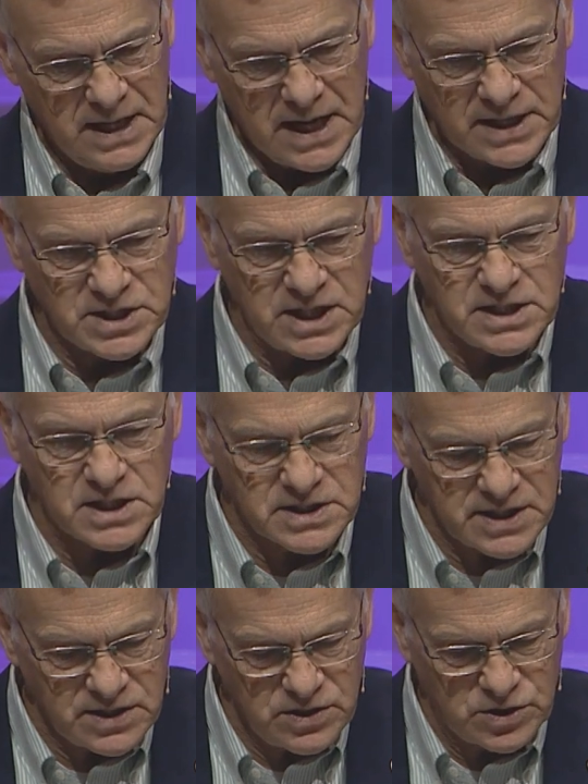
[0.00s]
And Jesus
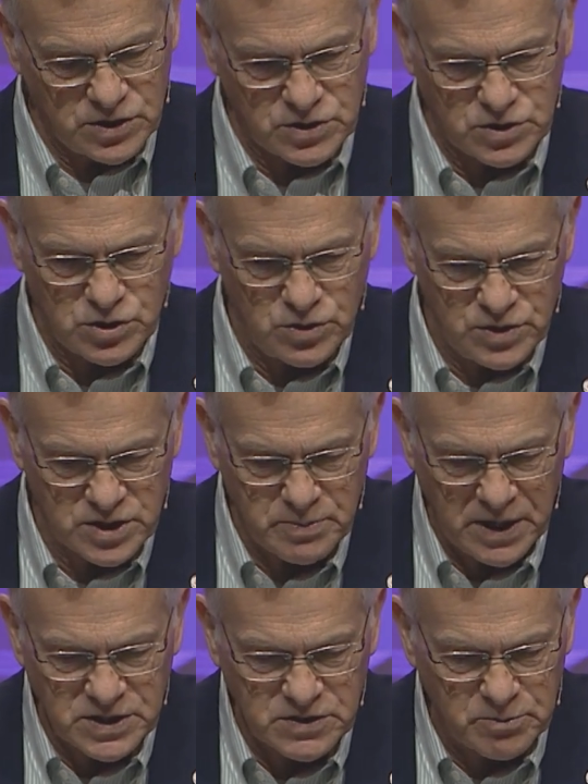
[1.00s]
didn't just choose a
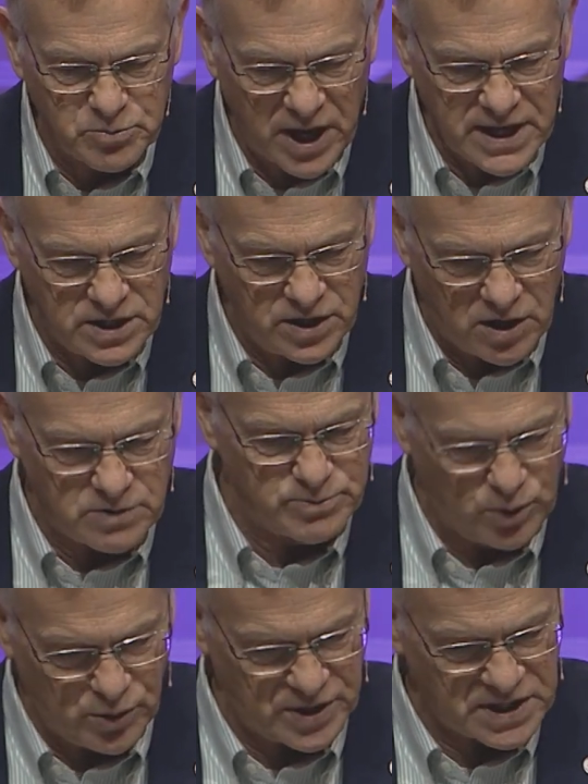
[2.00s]
bunch of bright young
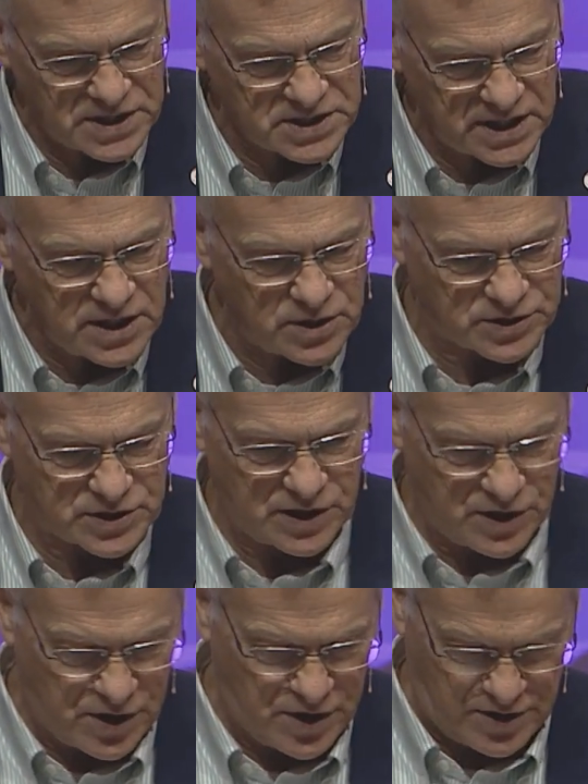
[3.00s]
boys eager to
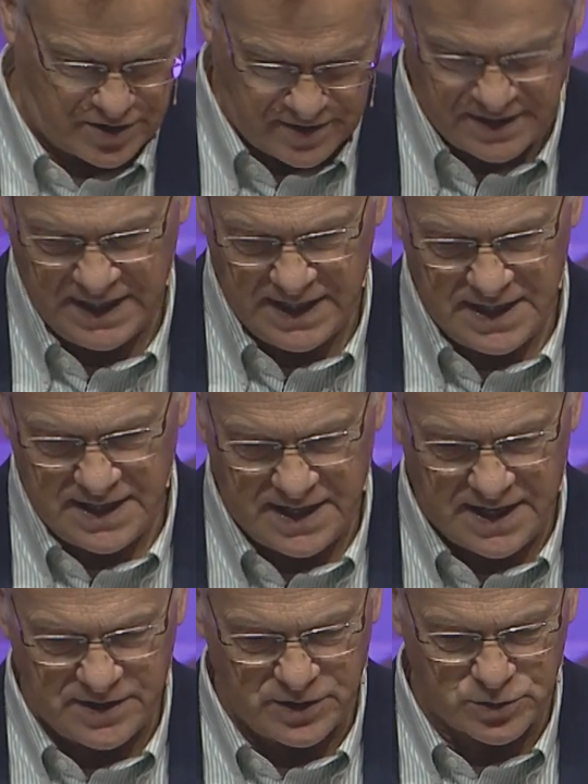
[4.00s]
learn
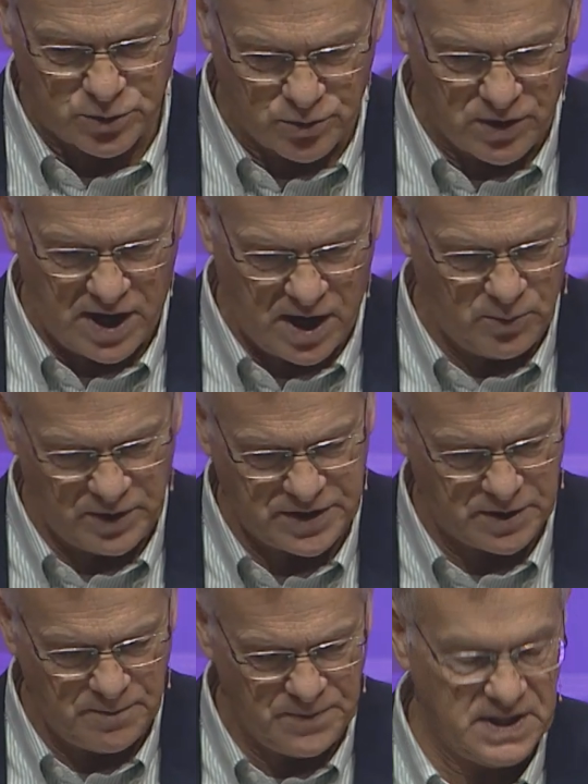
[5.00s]
uh, the Torah with
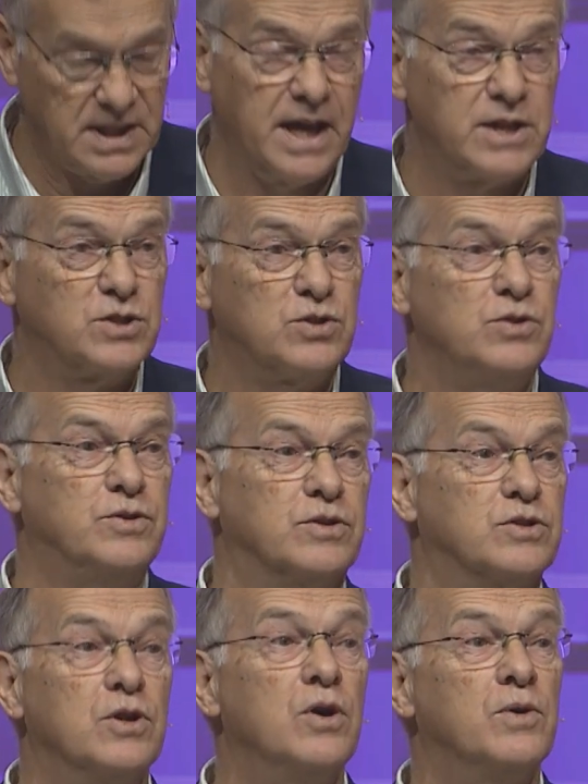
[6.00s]
him, like
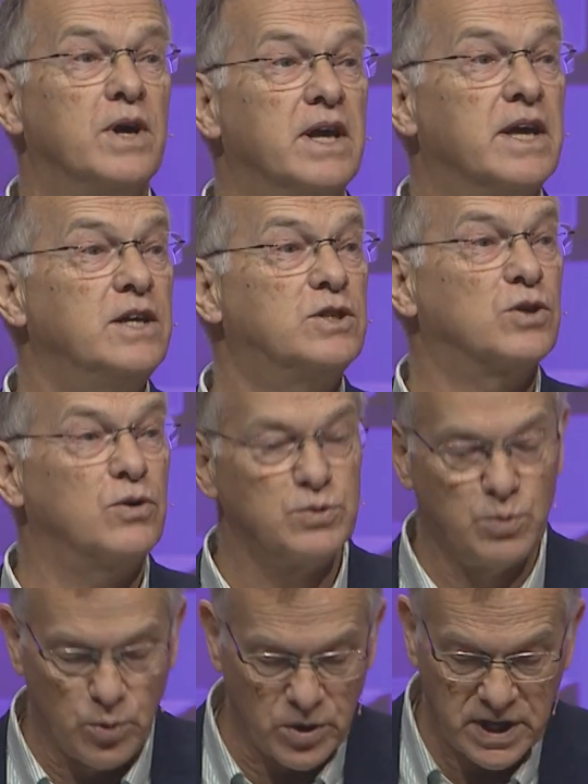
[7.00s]
students. No, he
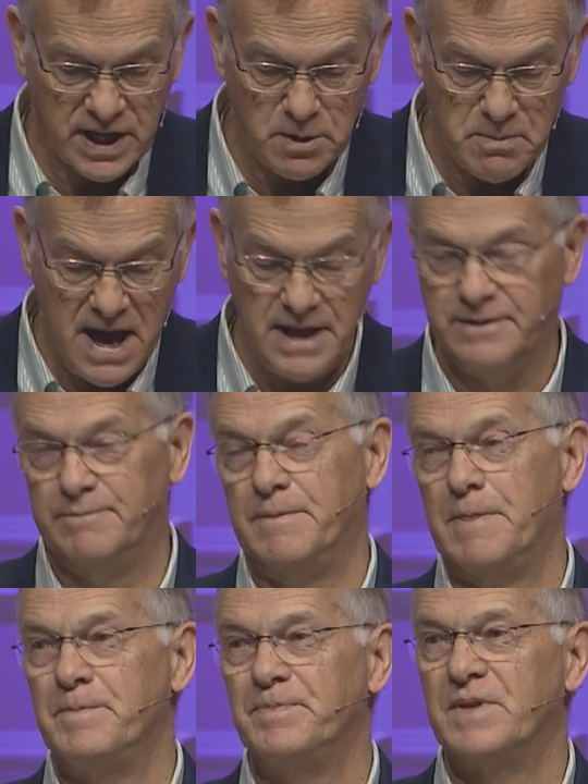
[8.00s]
chose working men,
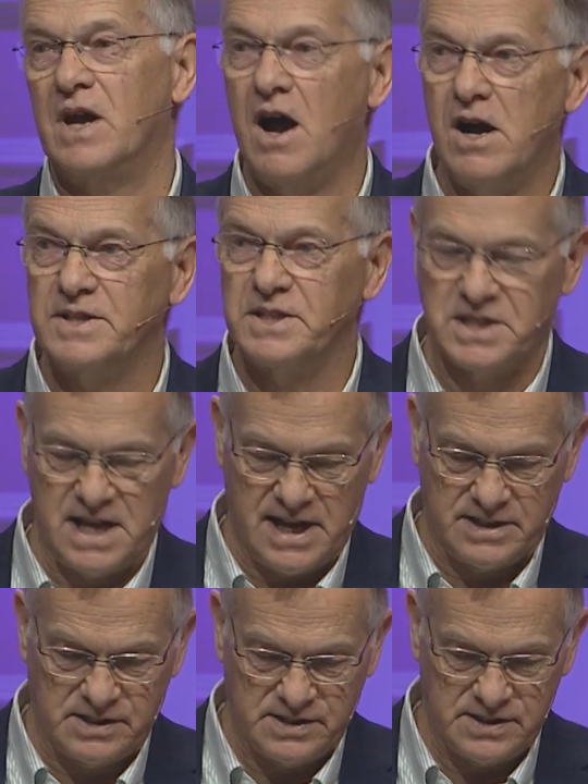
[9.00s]

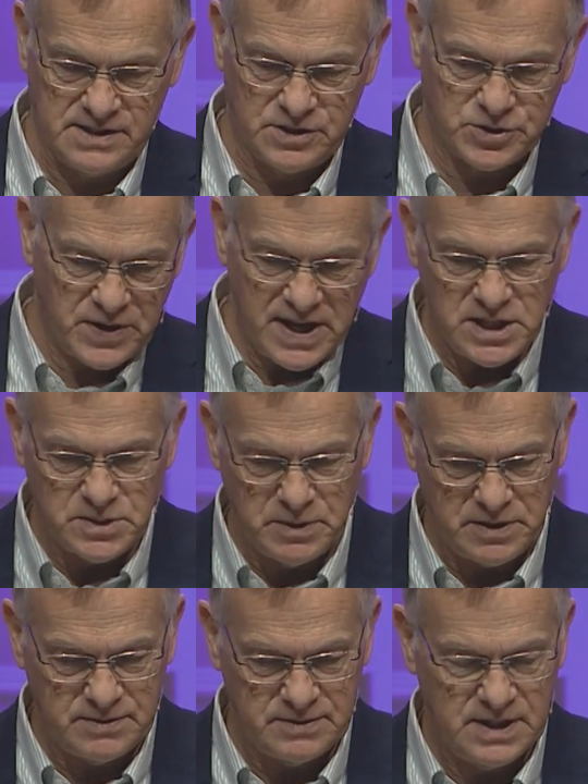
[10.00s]
artisans, tradesmen,